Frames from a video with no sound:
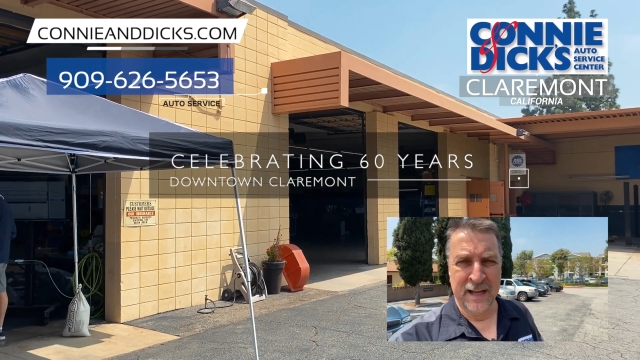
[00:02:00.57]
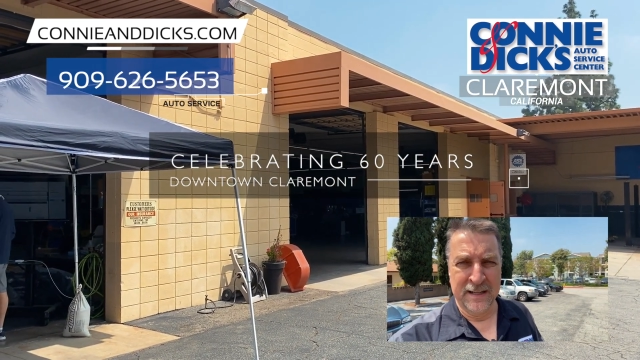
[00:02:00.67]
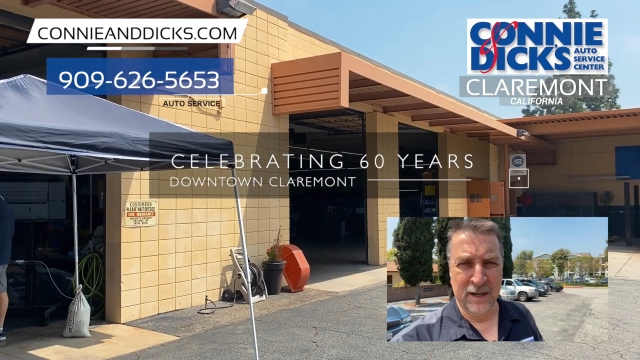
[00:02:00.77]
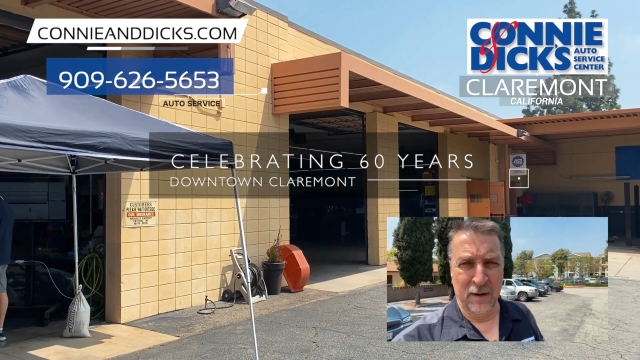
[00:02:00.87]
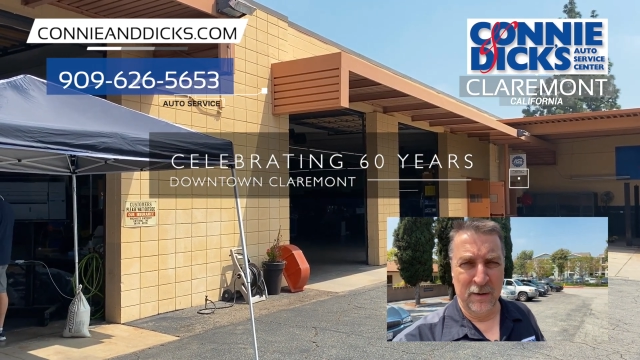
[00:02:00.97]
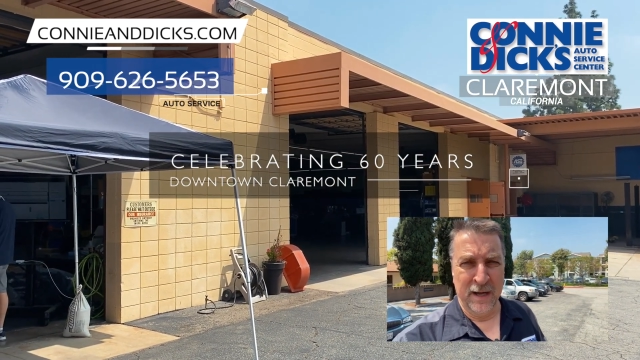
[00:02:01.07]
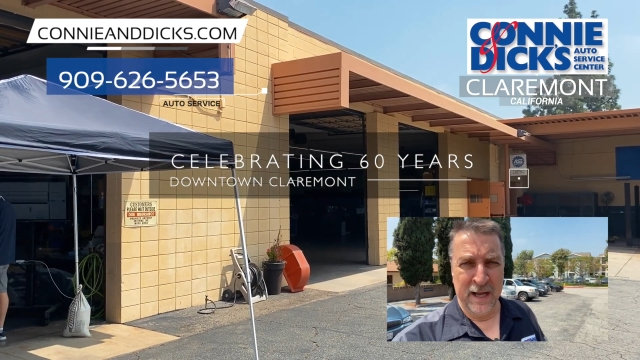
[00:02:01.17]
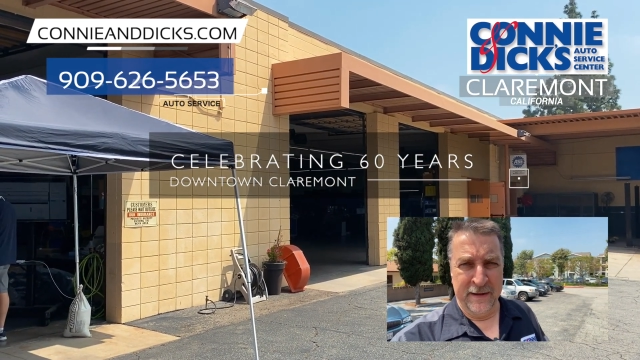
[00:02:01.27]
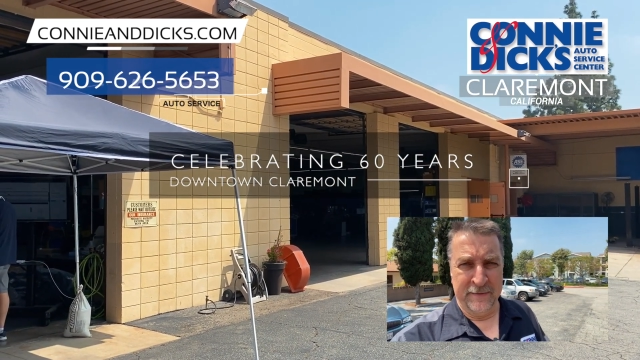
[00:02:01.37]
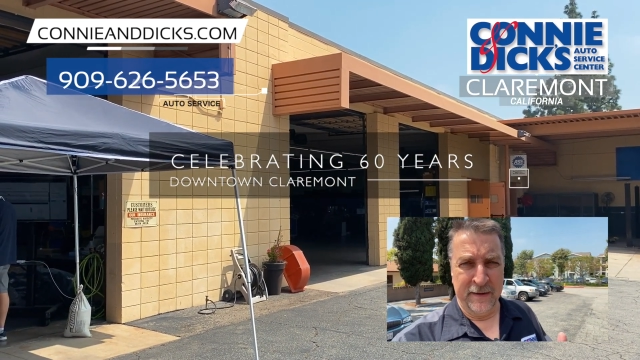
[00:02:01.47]
So
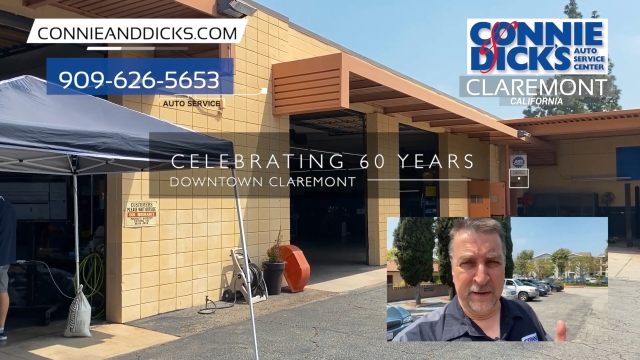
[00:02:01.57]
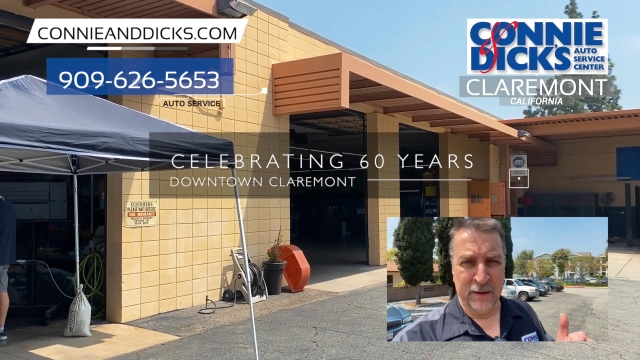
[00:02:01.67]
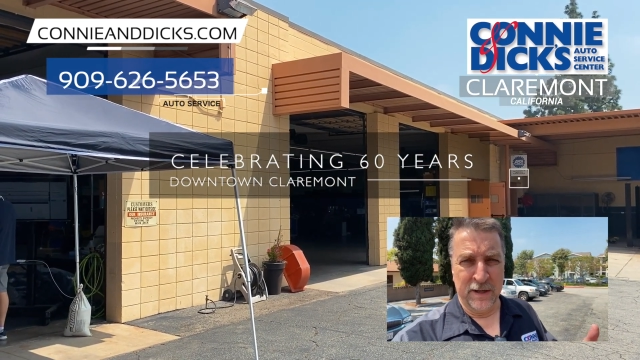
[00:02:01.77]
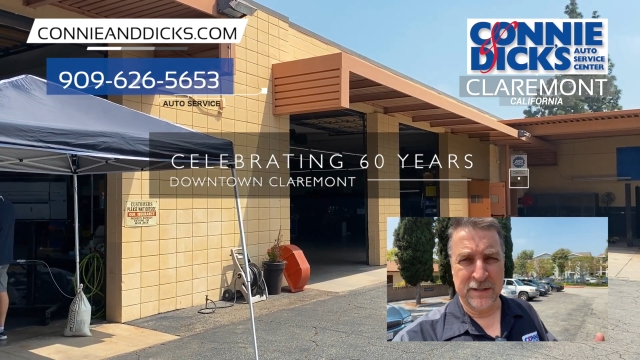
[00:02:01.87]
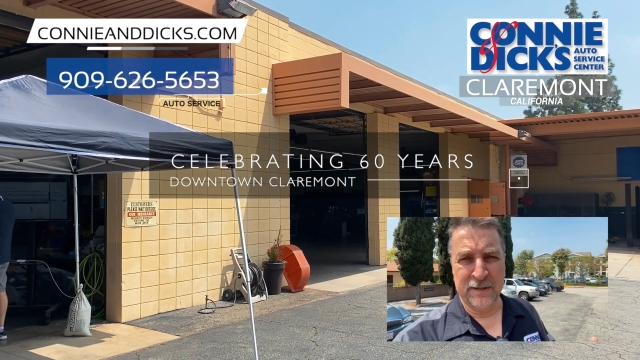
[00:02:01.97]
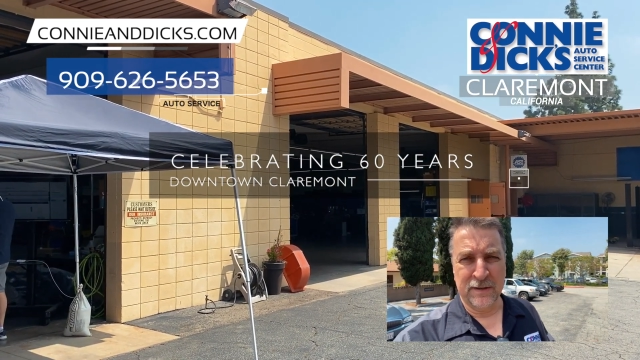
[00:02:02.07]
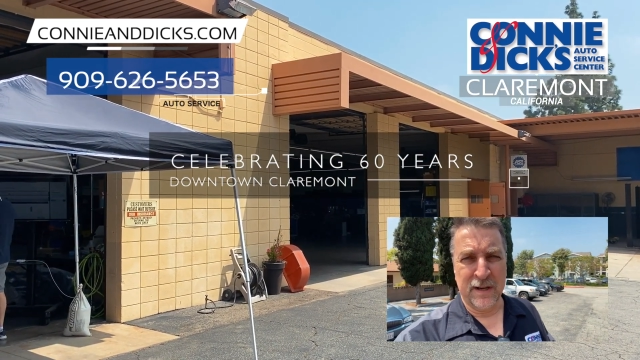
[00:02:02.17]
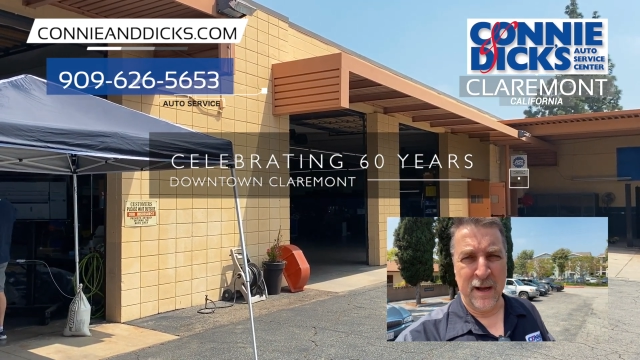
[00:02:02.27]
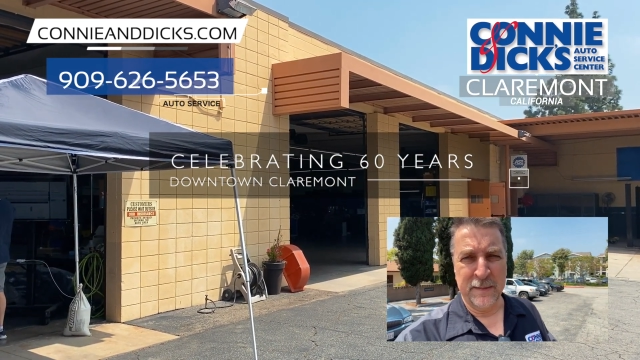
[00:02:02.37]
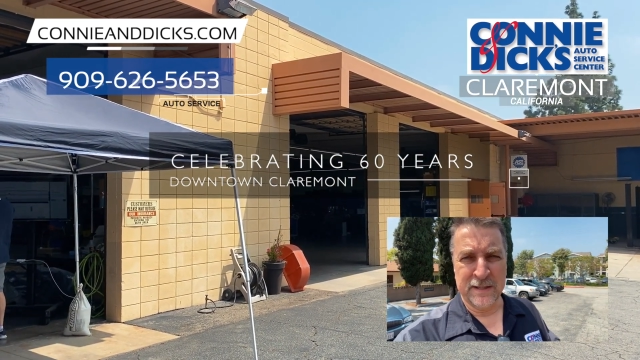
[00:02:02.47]
if you have any questions or
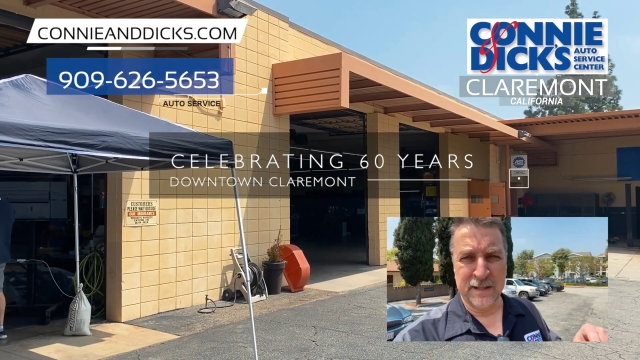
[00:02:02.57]
comments,